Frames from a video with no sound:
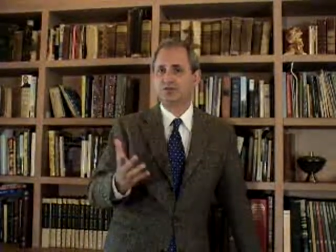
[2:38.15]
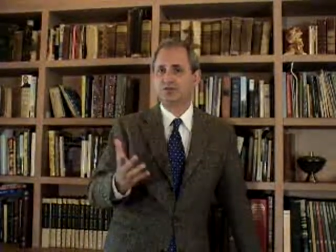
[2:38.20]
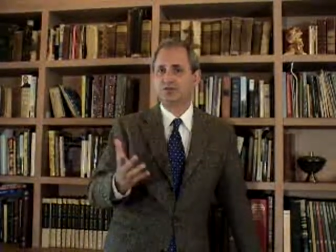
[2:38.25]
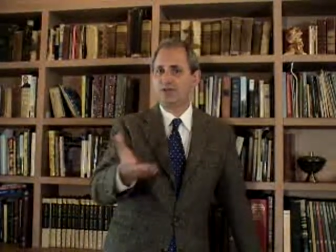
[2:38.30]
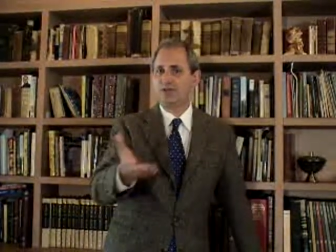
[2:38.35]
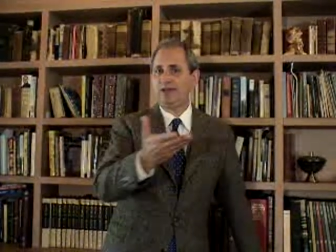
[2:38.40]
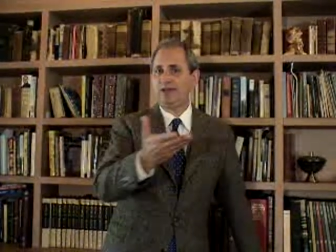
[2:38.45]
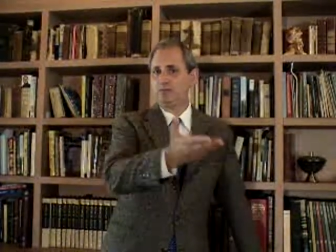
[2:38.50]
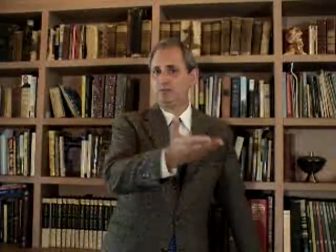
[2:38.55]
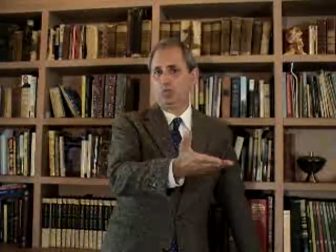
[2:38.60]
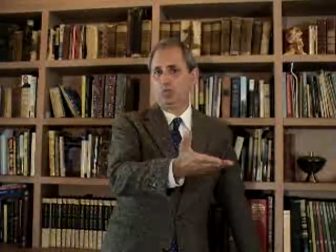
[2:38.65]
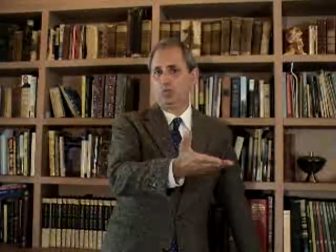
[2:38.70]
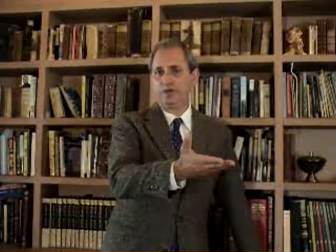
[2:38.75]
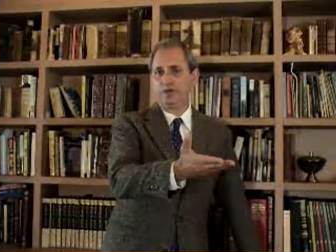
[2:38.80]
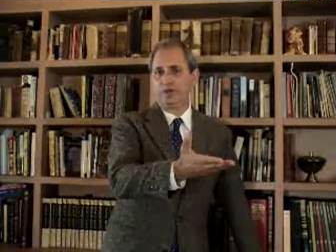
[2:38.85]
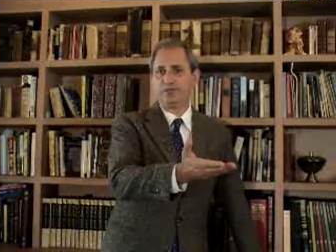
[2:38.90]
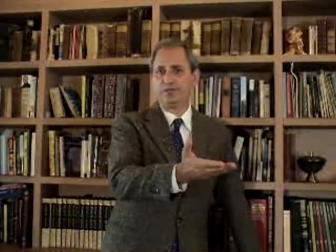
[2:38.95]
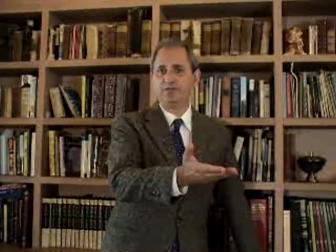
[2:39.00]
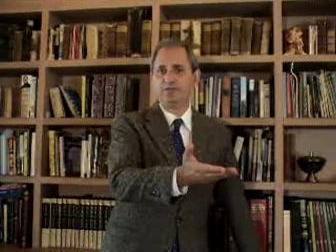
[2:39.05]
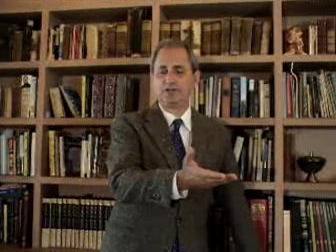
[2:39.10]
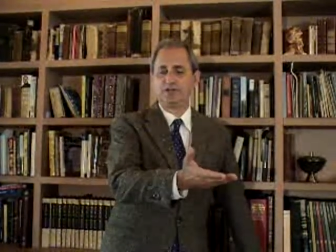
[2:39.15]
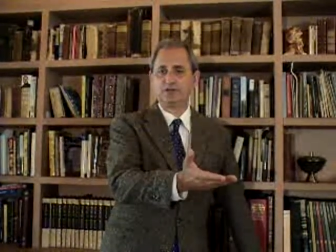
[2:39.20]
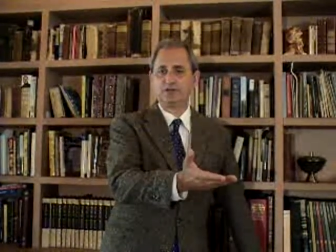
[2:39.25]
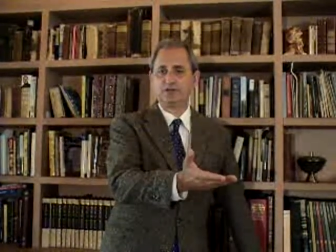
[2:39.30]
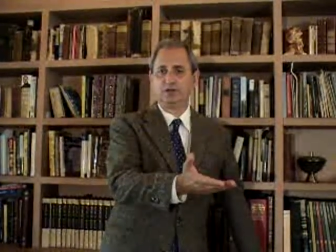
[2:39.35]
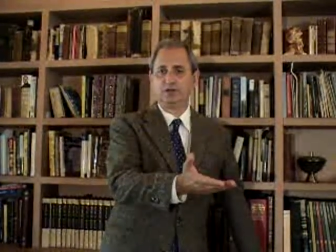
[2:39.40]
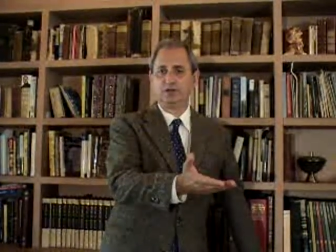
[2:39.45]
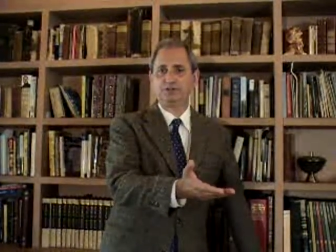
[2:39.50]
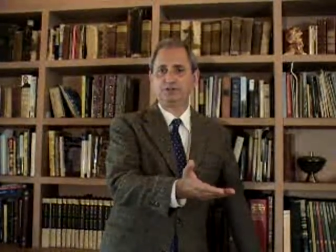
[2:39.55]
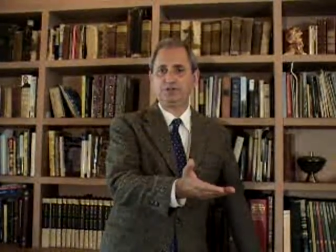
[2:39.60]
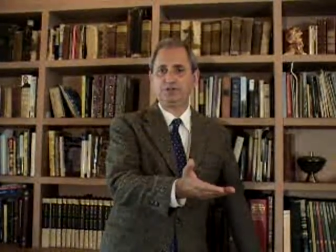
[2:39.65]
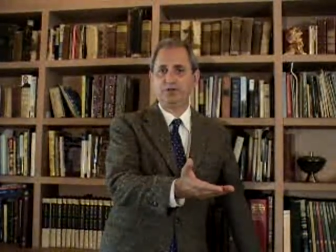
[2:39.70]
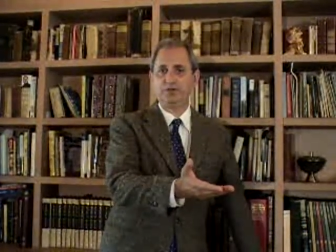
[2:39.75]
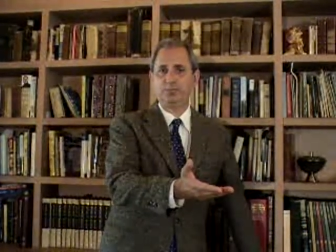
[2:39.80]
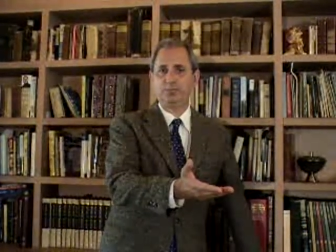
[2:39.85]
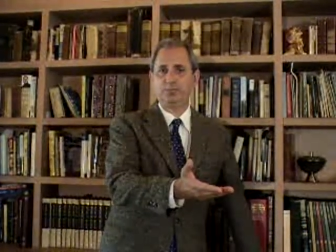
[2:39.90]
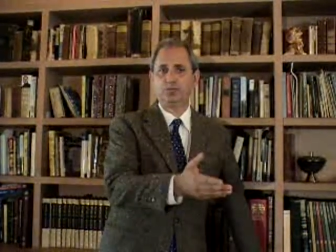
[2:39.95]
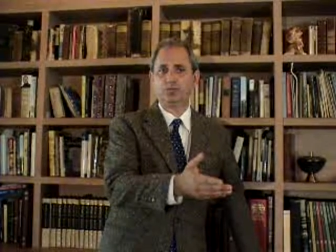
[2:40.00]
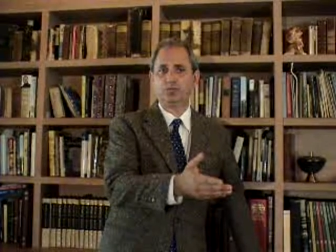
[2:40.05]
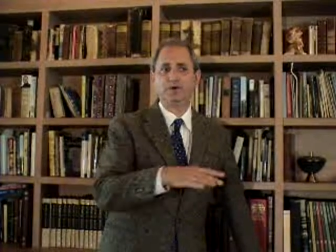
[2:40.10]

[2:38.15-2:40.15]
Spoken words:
Same with the technology people.